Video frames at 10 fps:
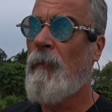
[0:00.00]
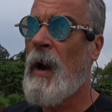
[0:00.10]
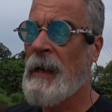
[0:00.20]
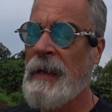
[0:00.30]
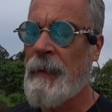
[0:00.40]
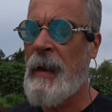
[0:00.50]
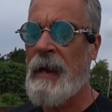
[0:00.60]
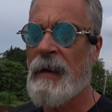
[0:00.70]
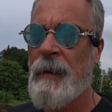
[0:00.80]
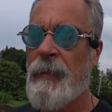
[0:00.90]
I'd let them
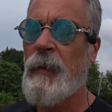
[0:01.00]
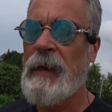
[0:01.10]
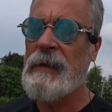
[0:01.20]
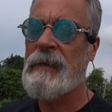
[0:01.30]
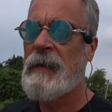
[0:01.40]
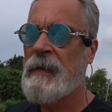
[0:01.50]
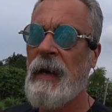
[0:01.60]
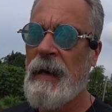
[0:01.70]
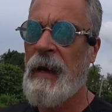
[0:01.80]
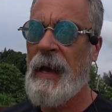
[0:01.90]
hang a couple weeks.
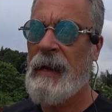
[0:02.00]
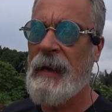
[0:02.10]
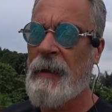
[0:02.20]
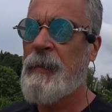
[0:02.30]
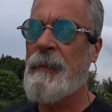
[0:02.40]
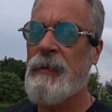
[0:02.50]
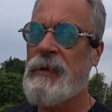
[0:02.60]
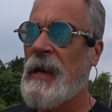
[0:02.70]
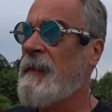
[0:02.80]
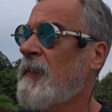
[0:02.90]
I had a lot of people
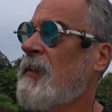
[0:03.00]
say,